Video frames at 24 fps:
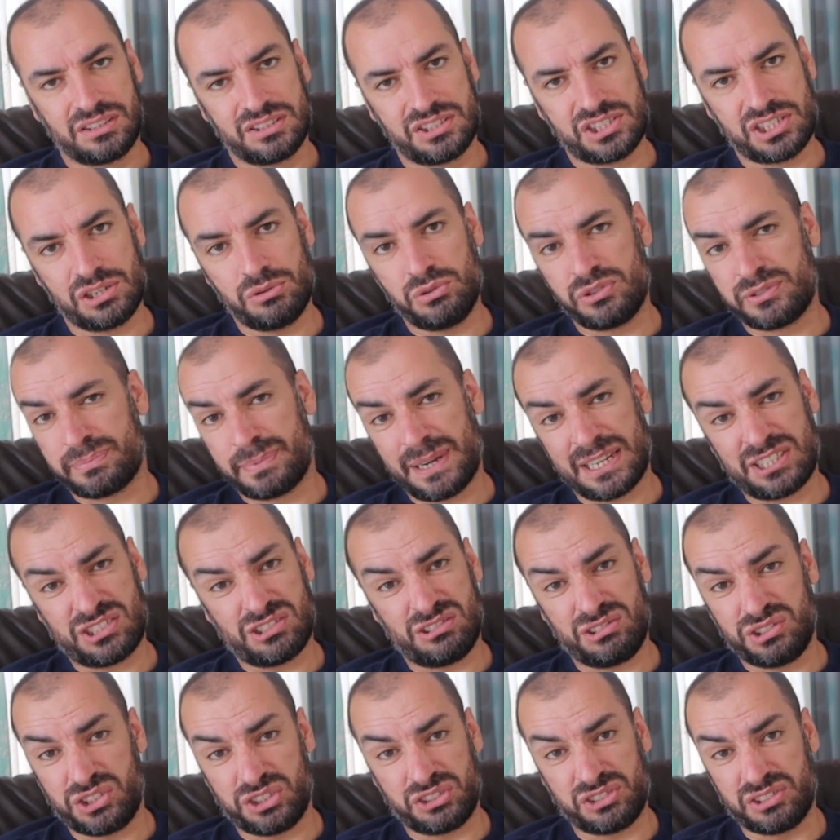too
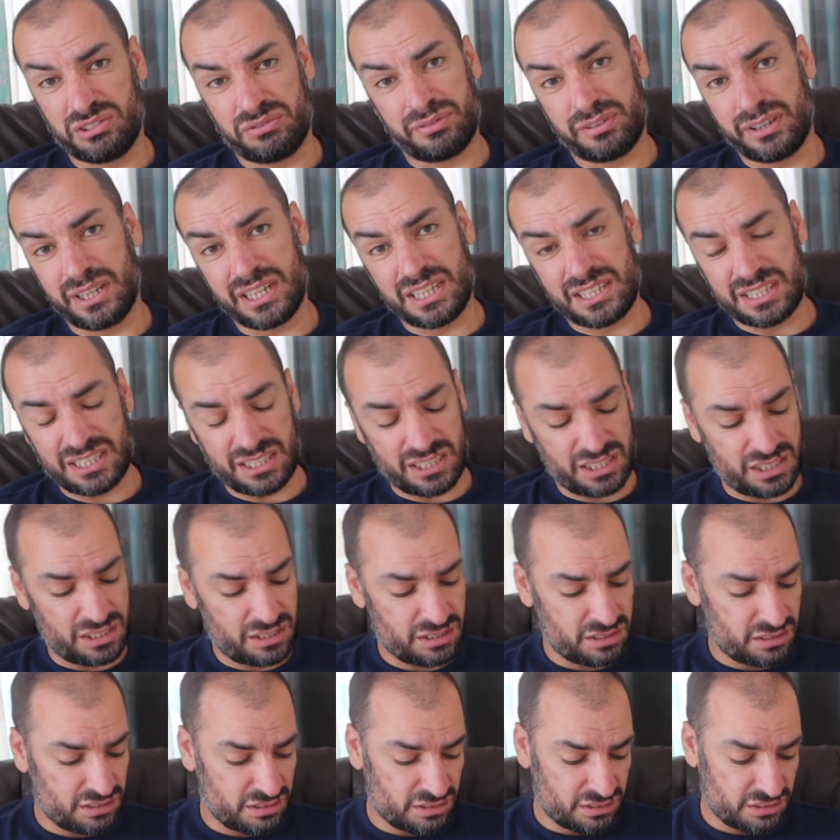special, just a 3D